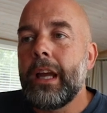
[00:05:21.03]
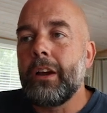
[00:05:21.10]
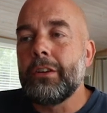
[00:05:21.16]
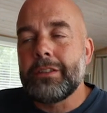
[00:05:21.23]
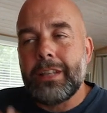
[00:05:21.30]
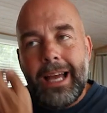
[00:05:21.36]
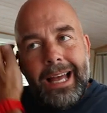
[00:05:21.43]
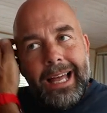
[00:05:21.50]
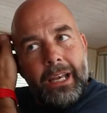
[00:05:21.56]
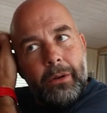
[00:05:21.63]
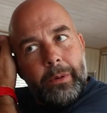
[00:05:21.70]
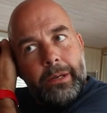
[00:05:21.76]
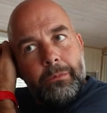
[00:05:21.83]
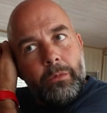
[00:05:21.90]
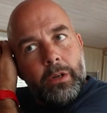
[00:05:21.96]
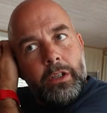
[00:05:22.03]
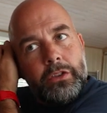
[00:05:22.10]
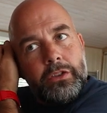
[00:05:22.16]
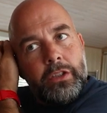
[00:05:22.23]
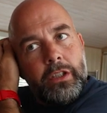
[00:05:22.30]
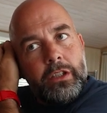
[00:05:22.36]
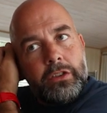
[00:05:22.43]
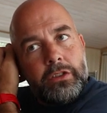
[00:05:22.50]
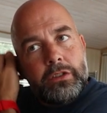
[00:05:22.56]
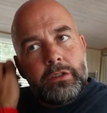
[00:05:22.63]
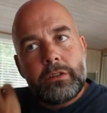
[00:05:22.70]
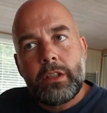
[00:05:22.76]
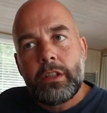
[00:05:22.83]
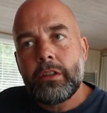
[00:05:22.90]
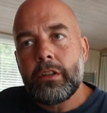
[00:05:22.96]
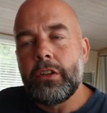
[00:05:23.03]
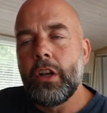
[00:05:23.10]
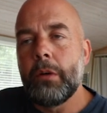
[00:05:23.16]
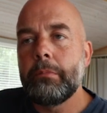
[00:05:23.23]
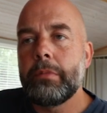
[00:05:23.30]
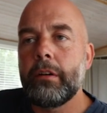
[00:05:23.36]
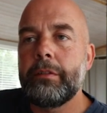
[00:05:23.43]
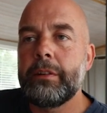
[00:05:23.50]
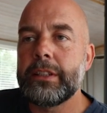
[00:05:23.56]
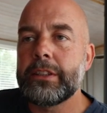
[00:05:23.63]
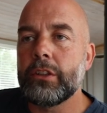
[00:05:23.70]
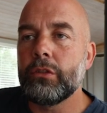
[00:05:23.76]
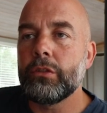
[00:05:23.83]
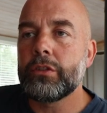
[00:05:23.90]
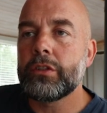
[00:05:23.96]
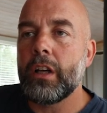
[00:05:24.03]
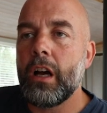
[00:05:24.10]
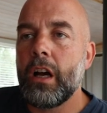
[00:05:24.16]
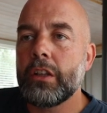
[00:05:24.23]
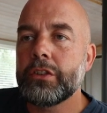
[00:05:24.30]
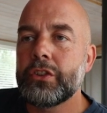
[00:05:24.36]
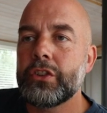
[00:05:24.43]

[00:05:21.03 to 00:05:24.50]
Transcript: go to Halloween word search, the number of results are